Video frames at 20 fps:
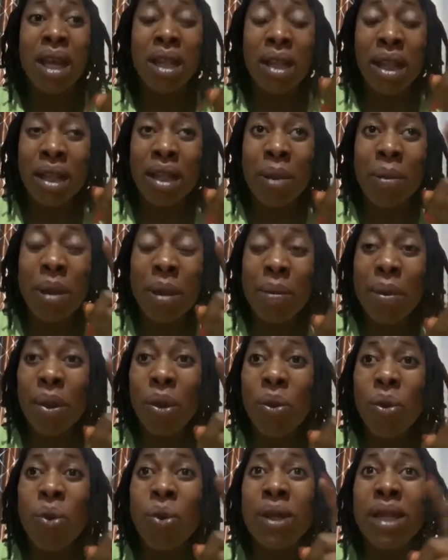the
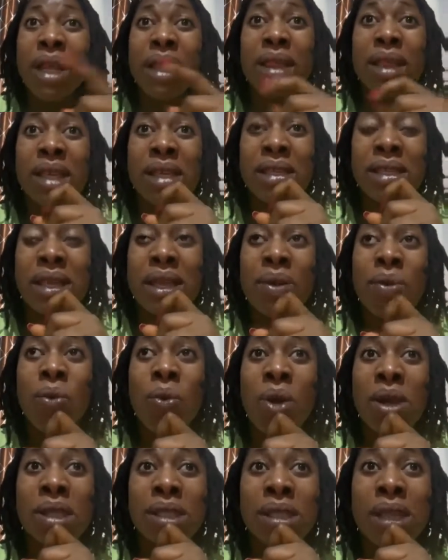people who did this
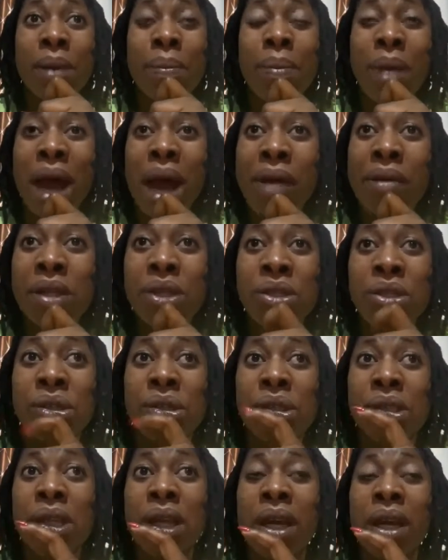thing was the
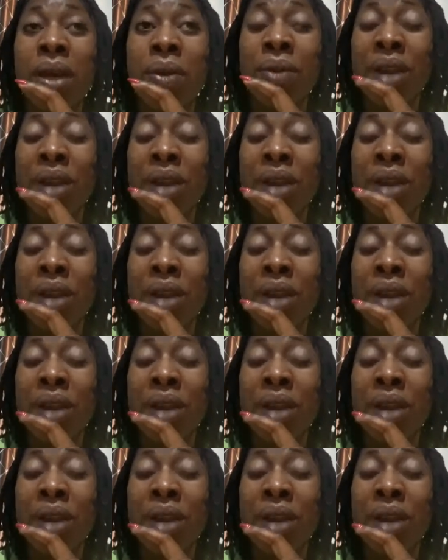parachute